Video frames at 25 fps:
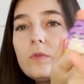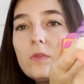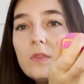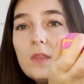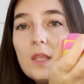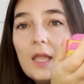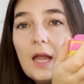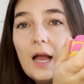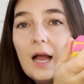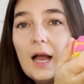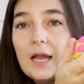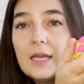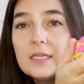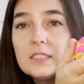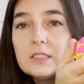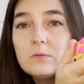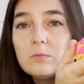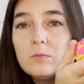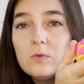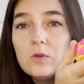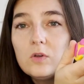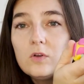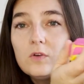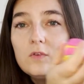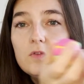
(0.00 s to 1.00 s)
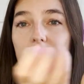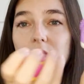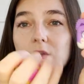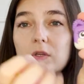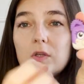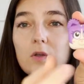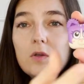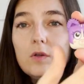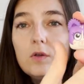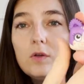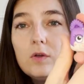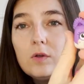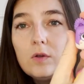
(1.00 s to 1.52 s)
the eyes moved
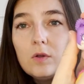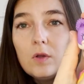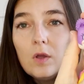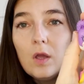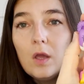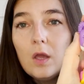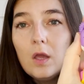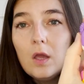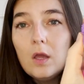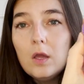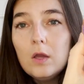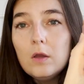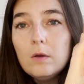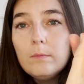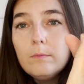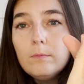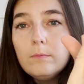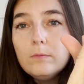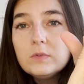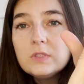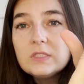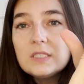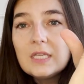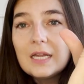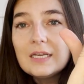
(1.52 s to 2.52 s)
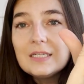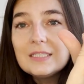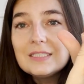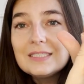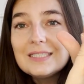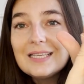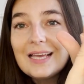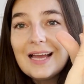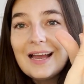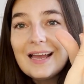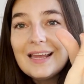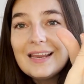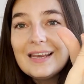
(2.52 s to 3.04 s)
side to
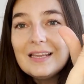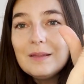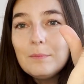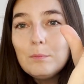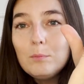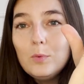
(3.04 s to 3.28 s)
side.